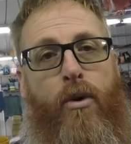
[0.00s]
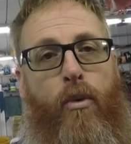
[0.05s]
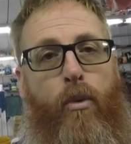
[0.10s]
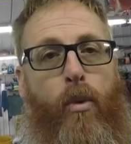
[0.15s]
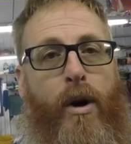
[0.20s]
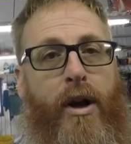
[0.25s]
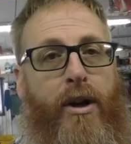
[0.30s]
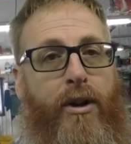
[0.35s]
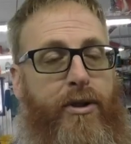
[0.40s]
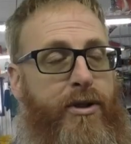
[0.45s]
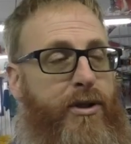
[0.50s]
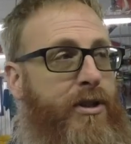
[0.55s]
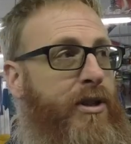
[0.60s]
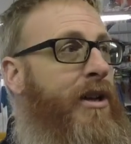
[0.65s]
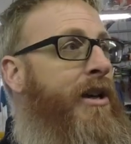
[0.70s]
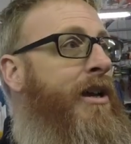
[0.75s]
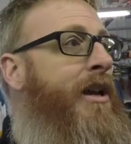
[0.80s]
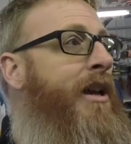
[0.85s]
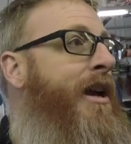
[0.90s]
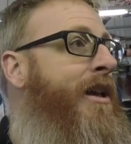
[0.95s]
wheels
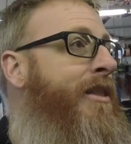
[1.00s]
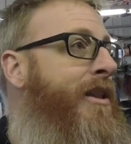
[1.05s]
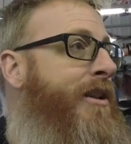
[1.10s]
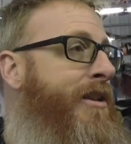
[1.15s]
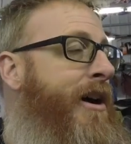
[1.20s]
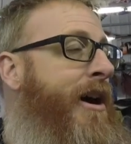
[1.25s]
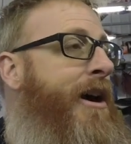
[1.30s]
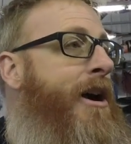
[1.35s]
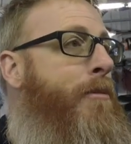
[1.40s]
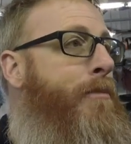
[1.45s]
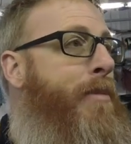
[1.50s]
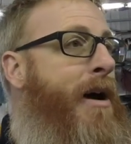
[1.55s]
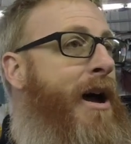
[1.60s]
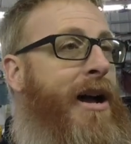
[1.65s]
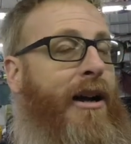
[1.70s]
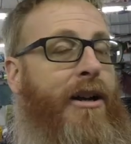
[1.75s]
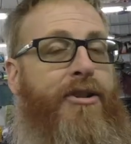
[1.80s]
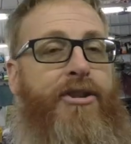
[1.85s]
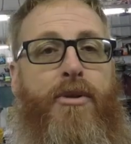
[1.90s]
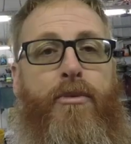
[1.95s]
and the tire
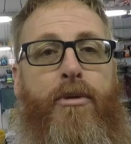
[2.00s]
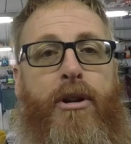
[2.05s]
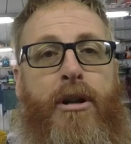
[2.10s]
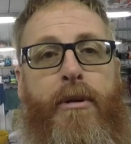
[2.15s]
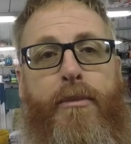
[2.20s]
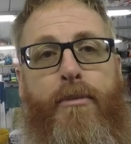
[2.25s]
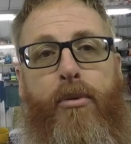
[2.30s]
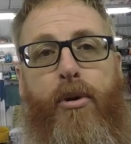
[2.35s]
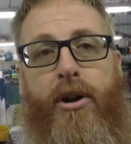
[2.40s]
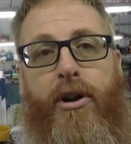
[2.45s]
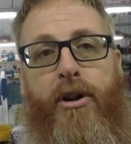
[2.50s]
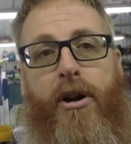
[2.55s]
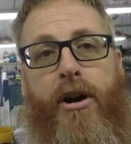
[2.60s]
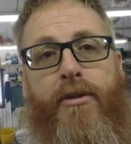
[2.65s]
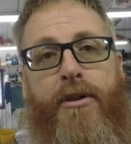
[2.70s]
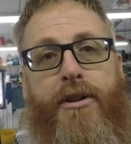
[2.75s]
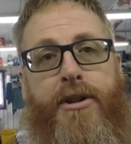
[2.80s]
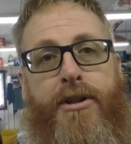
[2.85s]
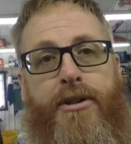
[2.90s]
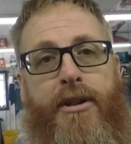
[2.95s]
package that we're going to be putting
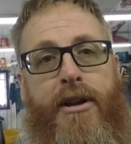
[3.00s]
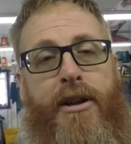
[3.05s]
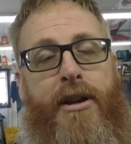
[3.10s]
on this,